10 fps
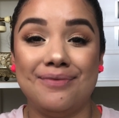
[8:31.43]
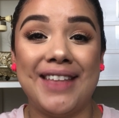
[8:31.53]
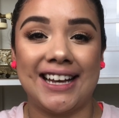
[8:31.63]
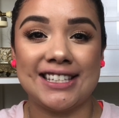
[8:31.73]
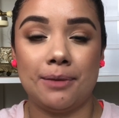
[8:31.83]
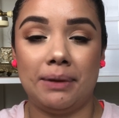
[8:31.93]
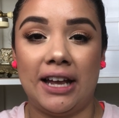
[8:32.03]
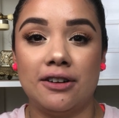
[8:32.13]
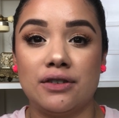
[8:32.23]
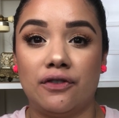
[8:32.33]
Next lip
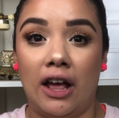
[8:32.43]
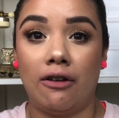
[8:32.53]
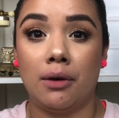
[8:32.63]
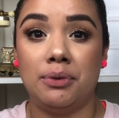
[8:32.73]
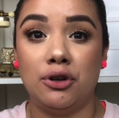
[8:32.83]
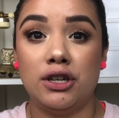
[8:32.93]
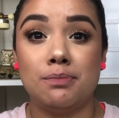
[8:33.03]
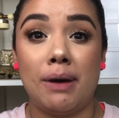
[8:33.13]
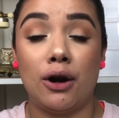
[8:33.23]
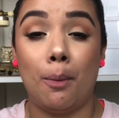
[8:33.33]
liner is Flower Beauty's
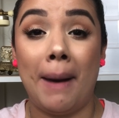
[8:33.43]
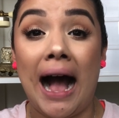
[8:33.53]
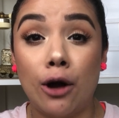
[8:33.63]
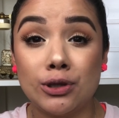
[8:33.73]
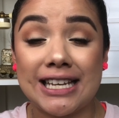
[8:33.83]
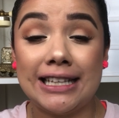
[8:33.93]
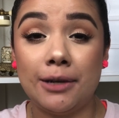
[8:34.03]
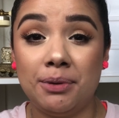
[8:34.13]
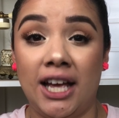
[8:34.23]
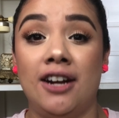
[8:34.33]
Petal Pout
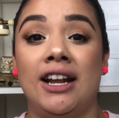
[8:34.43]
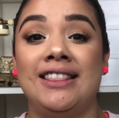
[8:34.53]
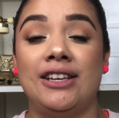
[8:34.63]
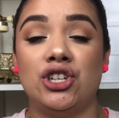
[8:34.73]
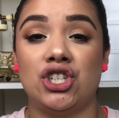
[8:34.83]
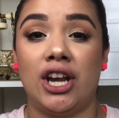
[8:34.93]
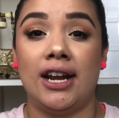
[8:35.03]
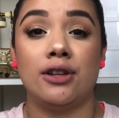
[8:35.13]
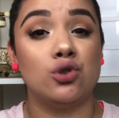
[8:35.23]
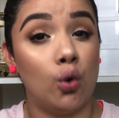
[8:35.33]
lip liner in the
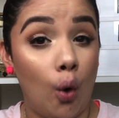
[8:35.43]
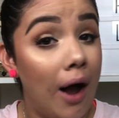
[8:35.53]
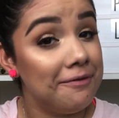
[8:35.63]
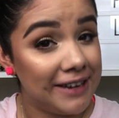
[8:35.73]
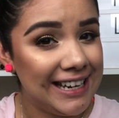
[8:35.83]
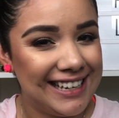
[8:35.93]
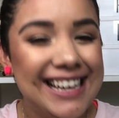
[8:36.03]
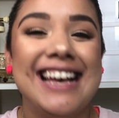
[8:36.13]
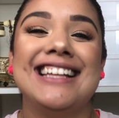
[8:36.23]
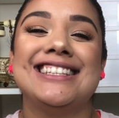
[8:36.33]
shade Toffee
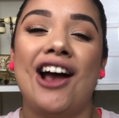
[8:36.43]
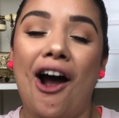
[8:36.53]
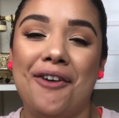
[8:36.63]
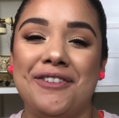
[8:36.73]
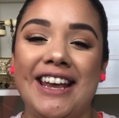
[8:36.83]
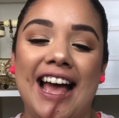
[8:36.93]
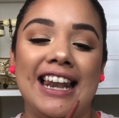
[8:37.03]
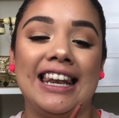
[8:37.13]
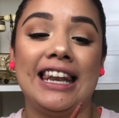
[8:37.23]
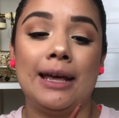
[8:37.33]

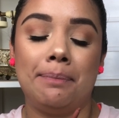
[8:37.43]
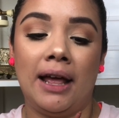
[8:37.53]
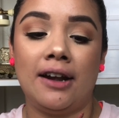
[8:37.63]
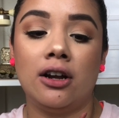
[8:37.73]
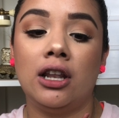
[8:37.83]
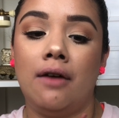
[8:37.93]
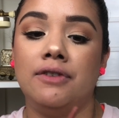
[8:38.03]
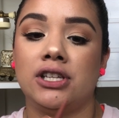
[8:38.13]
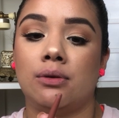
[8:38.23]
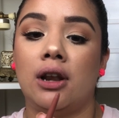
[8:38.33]
lip liner. Love
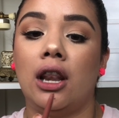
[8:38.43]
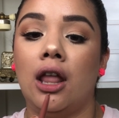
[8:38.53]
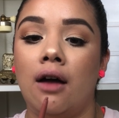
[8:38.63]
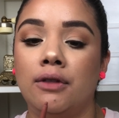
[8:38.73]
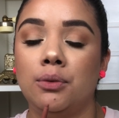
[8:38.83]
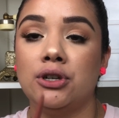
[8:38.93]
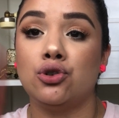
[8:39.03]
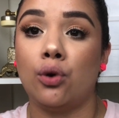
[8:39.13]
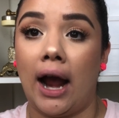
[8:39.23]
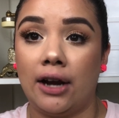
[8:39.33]
this one, love the
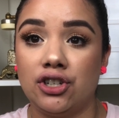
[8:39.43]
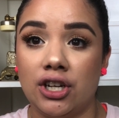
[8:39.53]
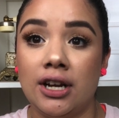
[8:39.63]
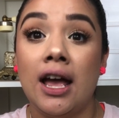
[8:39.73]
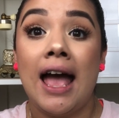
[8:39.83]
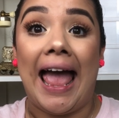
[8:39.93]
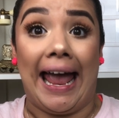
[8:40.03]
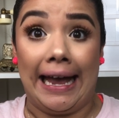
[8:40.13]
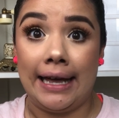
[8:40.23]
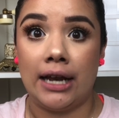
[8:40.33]
retraction,
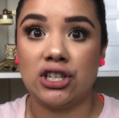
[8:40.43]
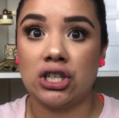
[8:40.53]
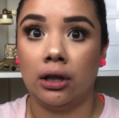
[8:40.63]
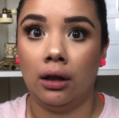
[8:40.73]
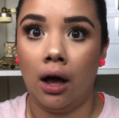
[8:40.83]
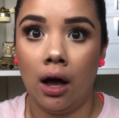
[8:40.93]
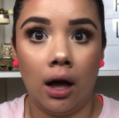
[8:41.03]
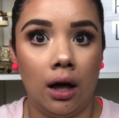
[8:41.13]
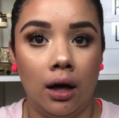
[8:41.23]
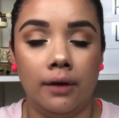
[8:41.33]
and I just
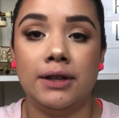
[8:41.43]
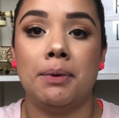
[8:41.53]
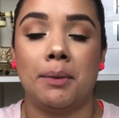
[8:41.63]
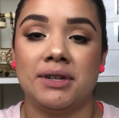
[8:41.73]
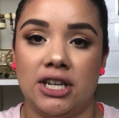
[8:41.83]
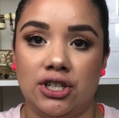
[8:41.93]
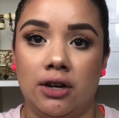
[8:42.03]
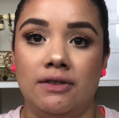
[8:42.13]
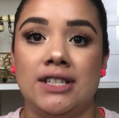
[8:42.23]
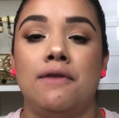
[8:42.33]
love the
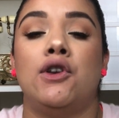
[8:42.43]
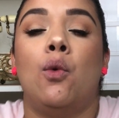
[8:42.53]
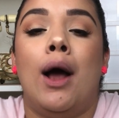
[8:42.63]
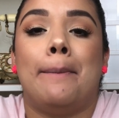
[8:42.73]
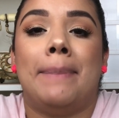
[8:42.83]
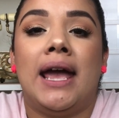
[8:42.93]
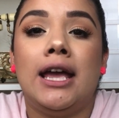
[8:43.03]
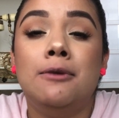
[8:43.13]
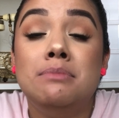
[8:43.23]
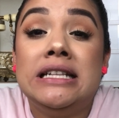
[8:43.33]
pigmentation of these. If you want
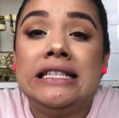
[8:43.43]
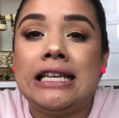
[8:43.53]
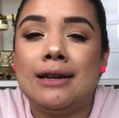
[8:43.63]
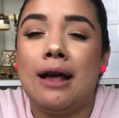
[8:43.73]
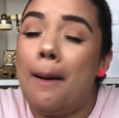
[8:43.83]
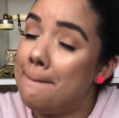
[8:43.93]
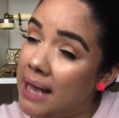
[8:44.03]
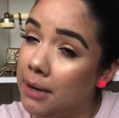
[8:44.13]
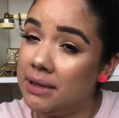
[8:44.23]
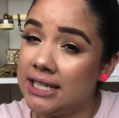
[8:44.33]
pigmented
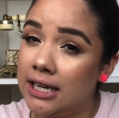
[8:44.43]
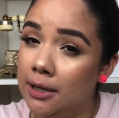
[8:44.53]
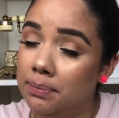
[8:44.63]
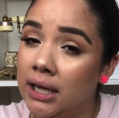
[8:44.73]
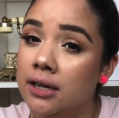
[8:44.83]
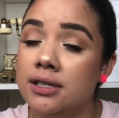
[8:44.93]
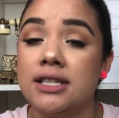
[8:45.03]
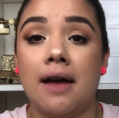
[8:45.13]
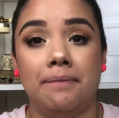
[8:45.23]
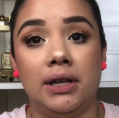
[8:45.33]
lip liners,
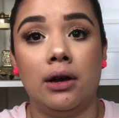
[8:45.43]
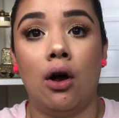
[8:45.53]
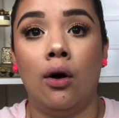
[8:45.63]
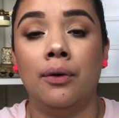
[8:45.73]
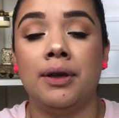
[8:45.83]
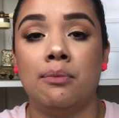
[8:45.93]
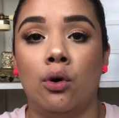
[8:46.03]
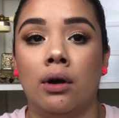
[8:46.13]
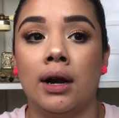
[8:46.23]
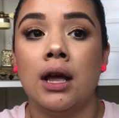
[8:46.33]
definitely go the
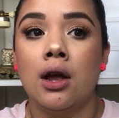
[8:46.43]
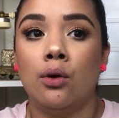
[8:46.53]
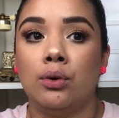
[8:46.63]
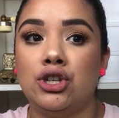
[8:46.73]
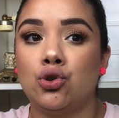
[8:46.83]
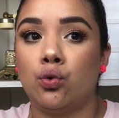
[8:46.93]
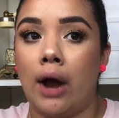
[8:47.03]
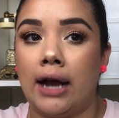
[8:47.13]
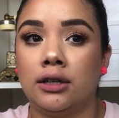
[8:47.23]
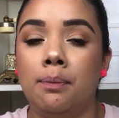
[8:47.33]
more
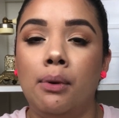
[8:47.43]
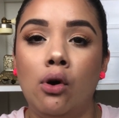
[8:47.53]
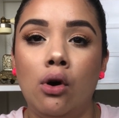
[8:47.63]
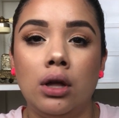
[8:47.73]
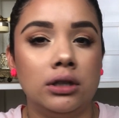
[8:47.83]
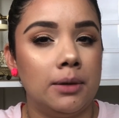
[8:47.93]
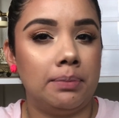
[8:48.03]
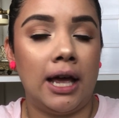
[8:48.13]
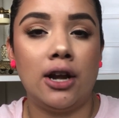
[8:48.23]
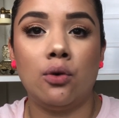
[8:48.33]
retractable lip
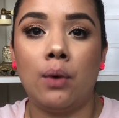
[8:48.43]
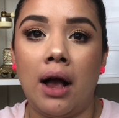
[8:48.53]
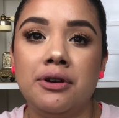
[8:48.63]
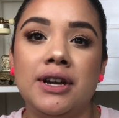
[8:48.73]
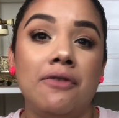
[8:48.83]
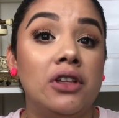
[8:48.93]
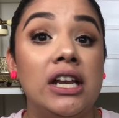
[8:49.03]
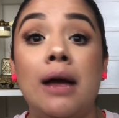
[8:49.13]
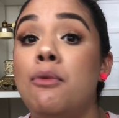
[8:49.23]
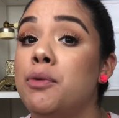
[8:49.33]
liner route. You definitely
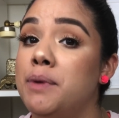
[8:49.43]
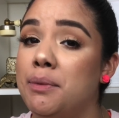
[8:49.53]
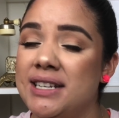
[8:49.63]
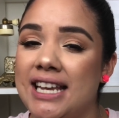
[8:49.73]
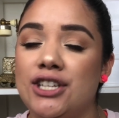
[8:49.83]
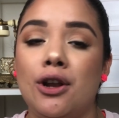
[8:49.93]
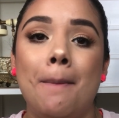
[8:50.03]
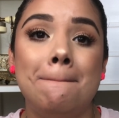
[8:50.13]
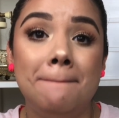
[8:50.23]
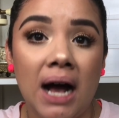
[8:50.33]
get more
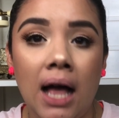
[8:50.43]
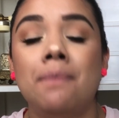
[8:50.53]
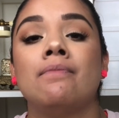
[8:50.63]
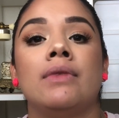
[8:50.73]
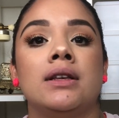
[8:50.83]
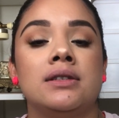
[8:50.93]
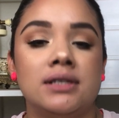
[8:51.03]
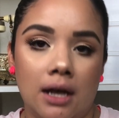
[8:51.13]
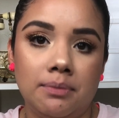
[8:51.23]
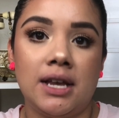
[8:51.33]
pigmentation, but
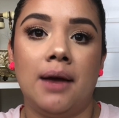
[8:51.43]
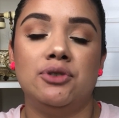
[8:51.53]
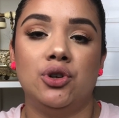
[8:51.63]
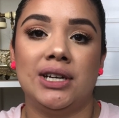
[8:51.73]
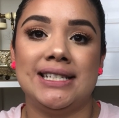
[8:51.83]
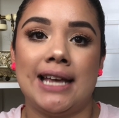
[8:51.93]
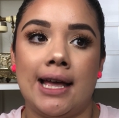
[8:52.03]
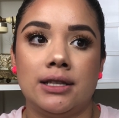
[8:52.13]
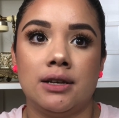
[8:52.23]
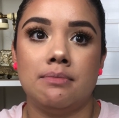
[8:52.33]
sometimes you can
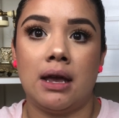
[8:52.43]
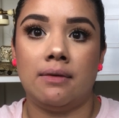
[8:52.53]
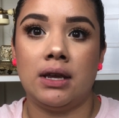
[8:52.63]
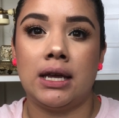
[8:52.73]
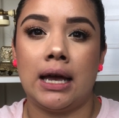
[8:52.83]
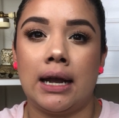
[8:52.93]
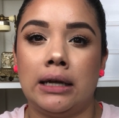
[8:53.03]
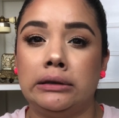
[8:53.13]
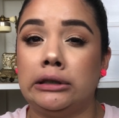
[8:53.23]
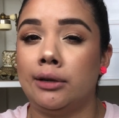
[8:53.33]
tend to maybe get
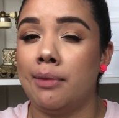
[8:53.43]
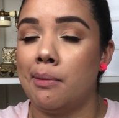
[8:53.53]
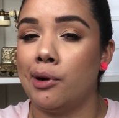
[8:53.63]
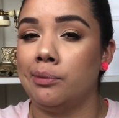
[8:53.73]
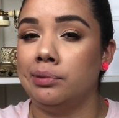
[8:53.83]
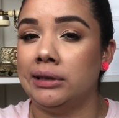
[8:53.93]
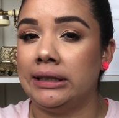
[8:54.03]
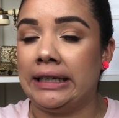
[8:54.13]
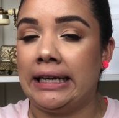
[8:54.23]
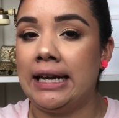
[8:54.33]
a little bit more
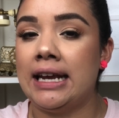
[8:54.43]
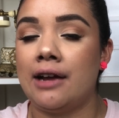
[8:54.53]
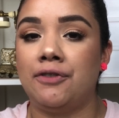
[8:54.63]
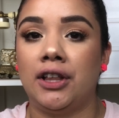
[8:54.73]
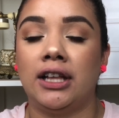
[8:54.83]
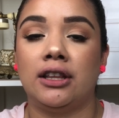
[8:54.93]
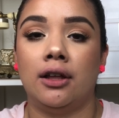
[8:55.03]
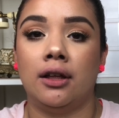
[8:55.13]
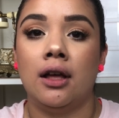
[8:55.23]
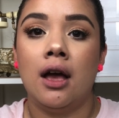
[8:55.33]
bleeding. I feel like
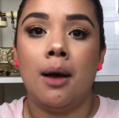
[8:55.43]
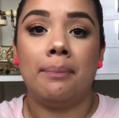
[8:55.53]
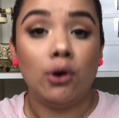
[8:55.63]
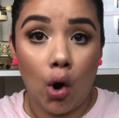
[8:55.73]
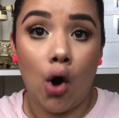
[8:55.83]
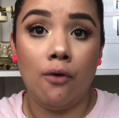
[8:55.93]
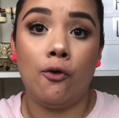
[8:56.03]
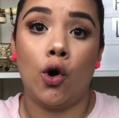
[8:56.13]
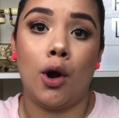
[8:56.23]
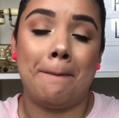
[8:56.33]
the pro
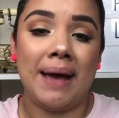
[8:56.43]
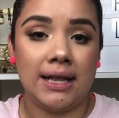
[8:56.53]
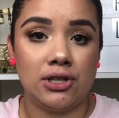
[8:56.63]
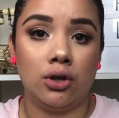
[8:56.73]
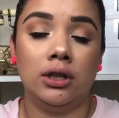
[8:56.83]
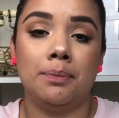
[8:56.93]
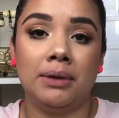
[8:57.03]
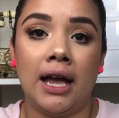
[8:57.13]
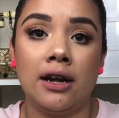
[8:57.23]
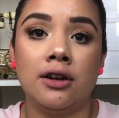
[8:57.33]
for pencil lip
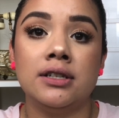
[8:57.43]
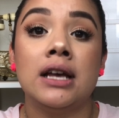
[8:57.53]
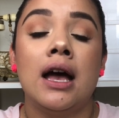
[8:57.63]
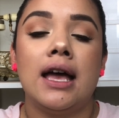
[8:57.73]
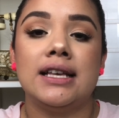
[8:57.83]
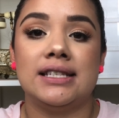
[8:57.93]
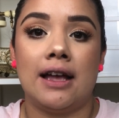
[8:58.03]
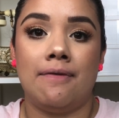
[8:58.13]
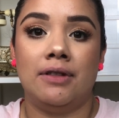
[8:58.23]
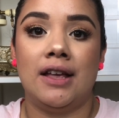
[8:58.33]
liners is
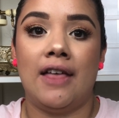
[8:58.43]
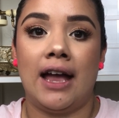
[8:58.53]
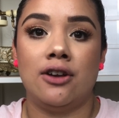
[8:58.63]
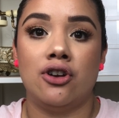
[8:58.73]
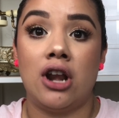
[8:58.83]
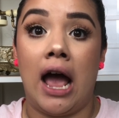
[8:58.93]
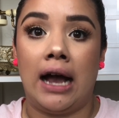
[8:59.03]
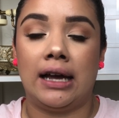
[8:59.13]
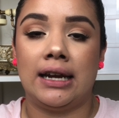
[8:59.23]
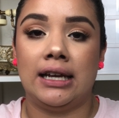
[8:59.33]
definitely that you're
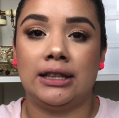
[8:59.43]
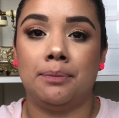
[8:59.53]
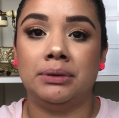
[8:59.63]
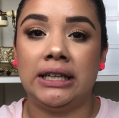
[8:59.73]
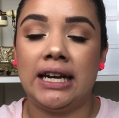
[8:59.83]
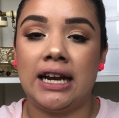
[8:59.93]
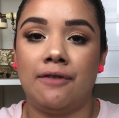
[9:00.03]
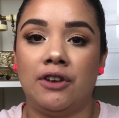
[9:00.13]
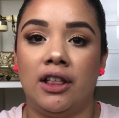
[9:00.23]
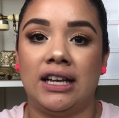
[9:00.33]
not going to get the bleeding. I
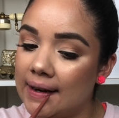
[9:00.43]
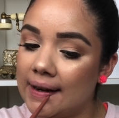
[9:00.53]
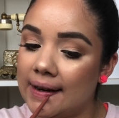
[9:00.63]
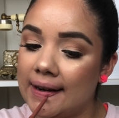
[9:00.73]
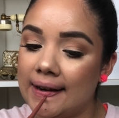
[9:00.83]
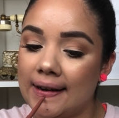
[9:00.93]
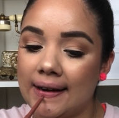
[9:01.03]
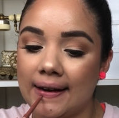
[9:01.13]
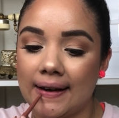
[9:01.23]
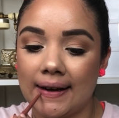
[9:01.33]
feel like it's going to be more
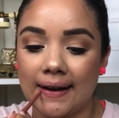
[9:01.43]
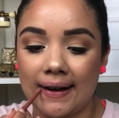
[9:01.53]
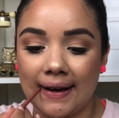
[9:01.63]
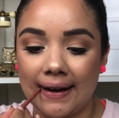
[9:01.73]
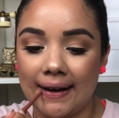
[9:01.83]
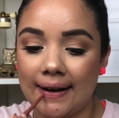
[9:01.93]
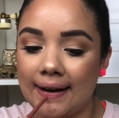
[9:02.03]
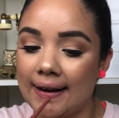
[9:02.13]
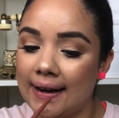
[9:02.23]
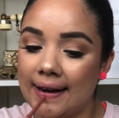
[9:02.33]
matte. They're going to
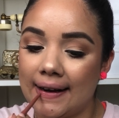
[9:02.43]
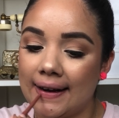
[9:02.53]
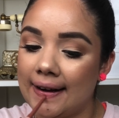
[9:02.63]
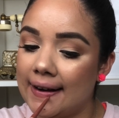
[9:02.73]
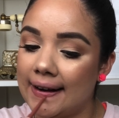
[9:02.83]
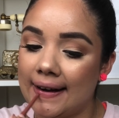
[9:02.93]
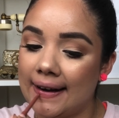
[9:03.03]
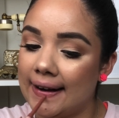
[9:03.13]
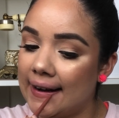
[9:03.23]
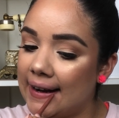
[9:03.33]
stay on.
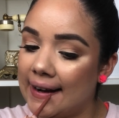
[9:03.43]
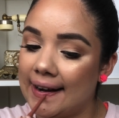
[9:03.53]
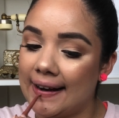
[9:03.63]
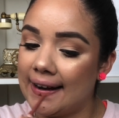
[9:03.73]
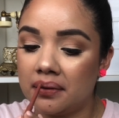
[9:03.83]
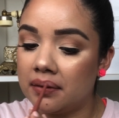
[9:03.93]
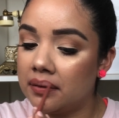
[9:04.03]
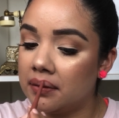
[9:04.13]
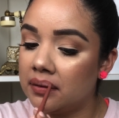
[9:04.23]
Retractable is definitely a little